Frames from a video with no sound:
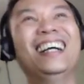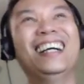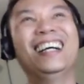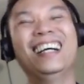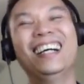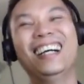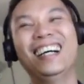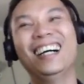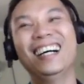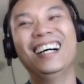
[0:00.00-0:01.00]

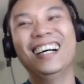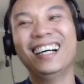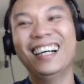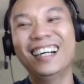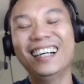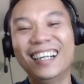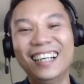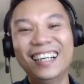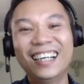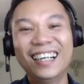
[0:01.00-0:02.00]

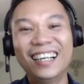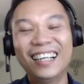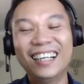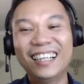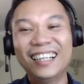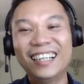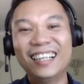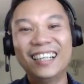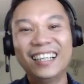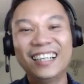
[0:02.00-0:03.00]

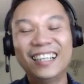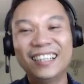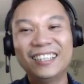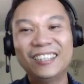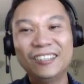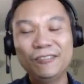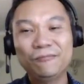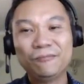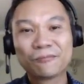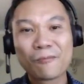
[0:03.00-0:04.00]

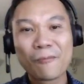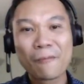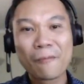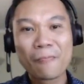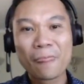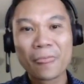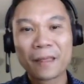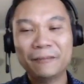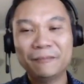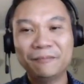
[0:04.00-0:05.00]

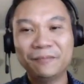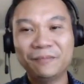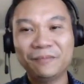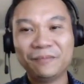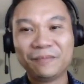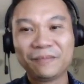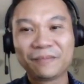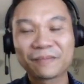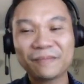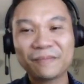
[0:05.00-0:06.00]

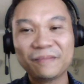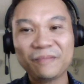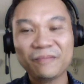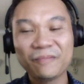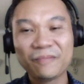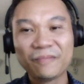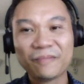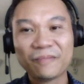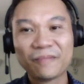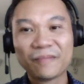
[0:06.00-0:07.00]

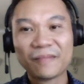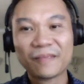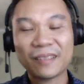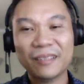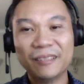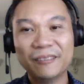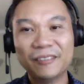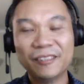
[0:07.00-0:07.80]
The person shown says nothing.